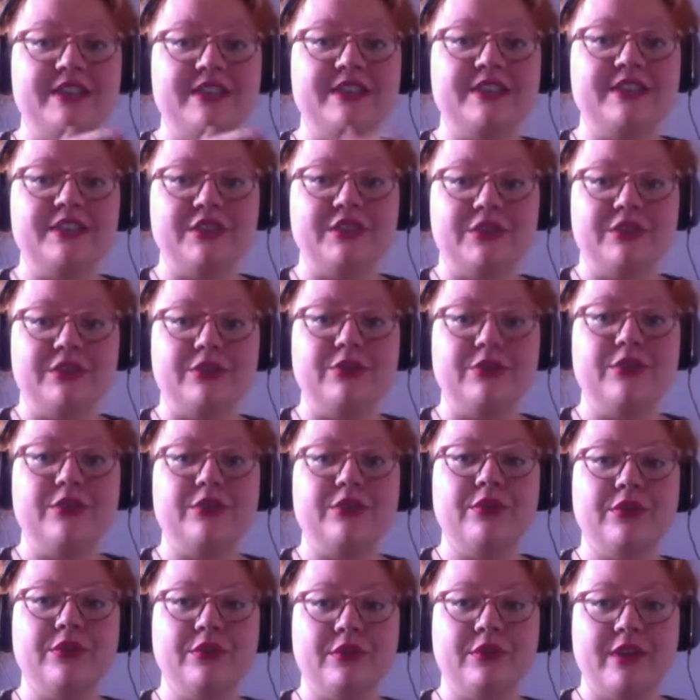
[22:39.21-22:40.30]
2,
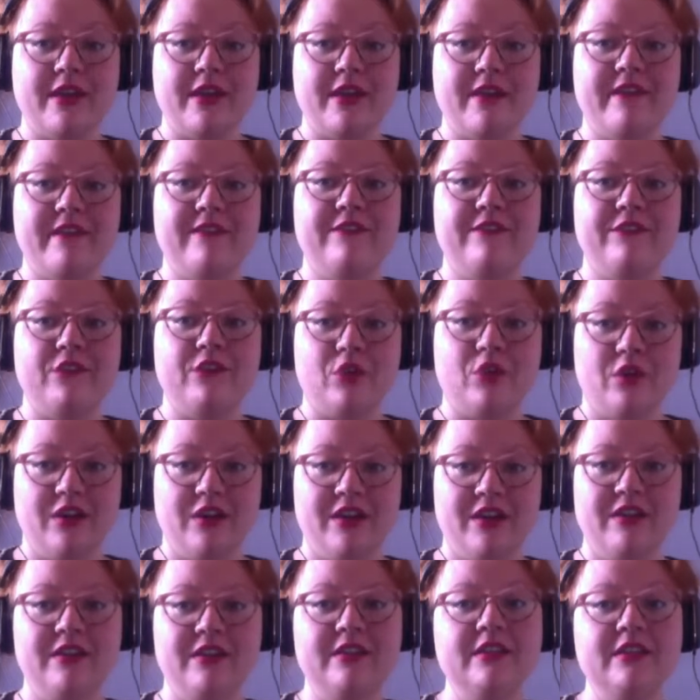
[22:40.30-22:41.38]
3, 4,
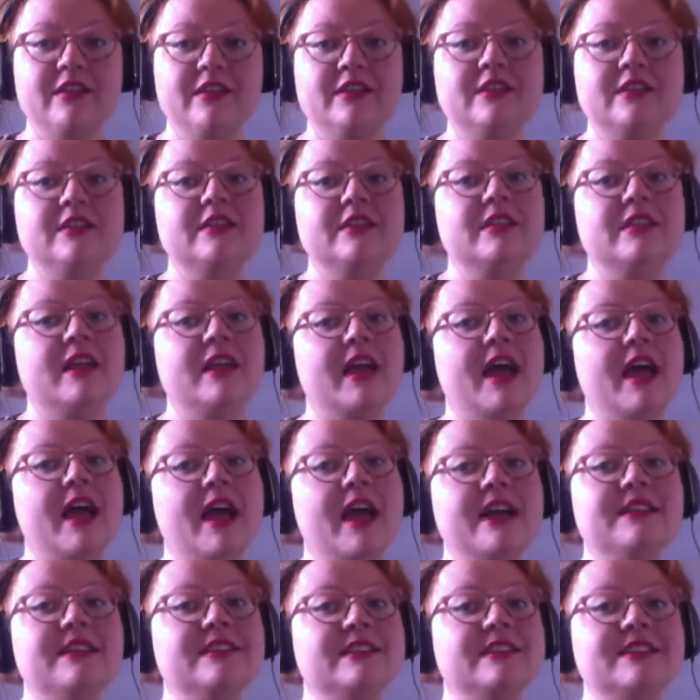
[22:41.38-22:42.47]

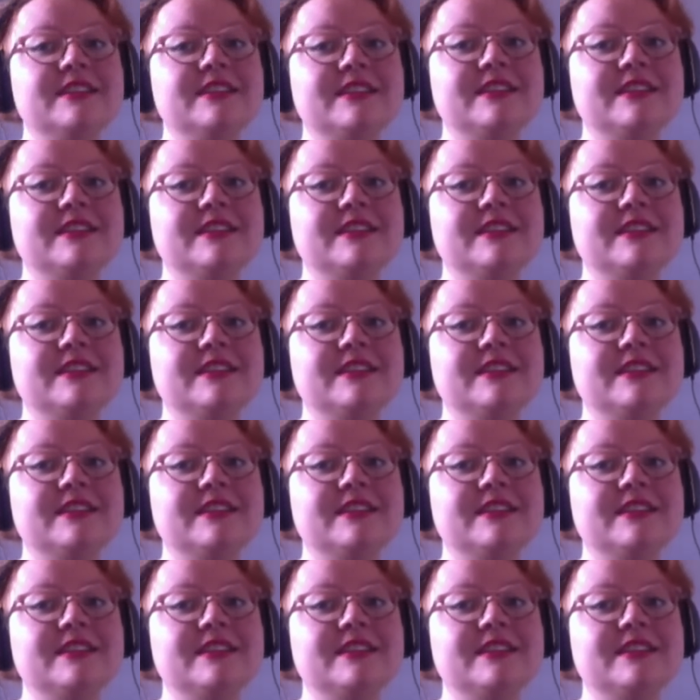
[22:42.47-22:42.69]
and